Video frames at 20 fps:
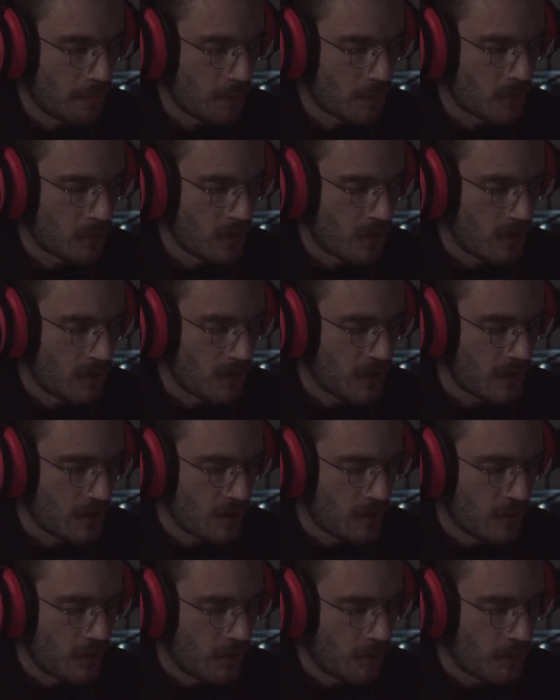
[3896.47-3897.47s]
or nothing at
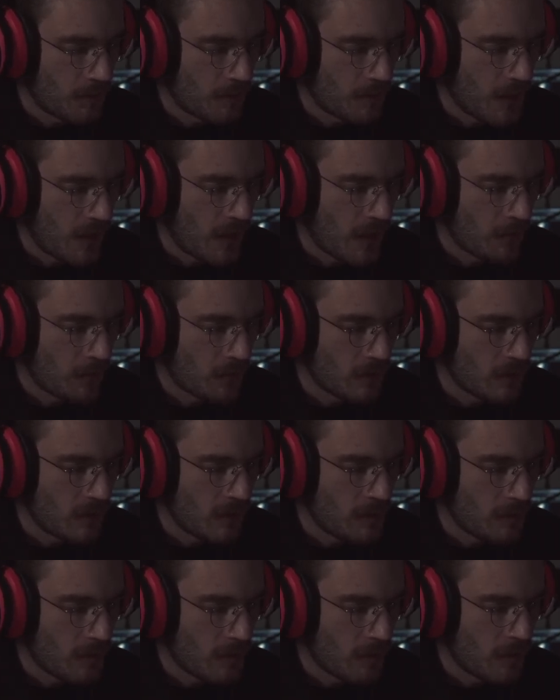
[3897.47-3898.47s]
all, and would
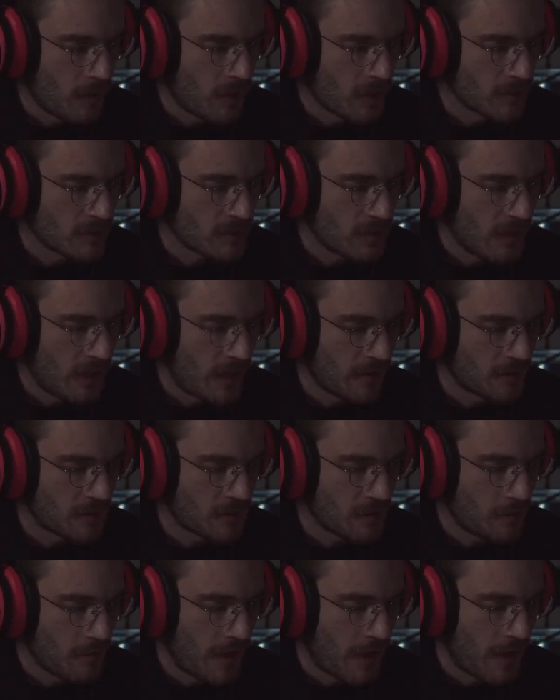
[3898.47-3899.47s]
keep our bodies alive
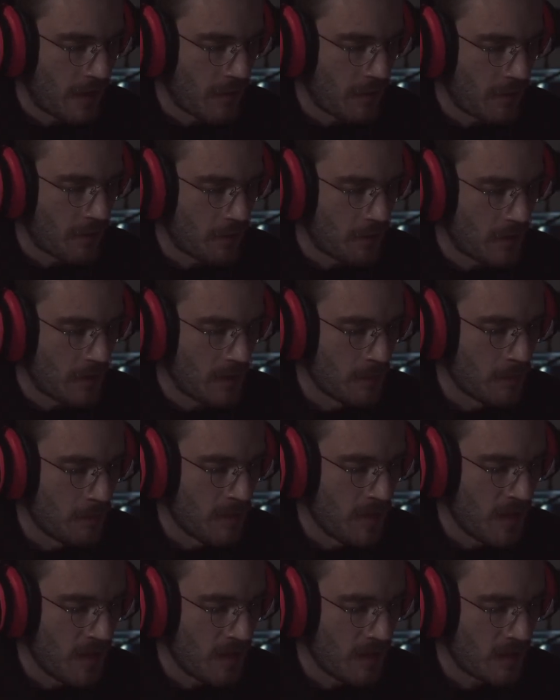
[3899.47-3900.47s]
somehow, in
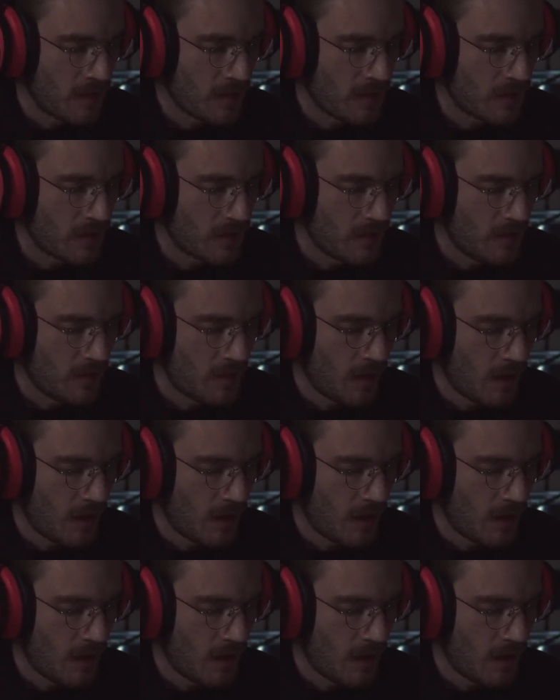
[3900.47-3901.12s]
pain and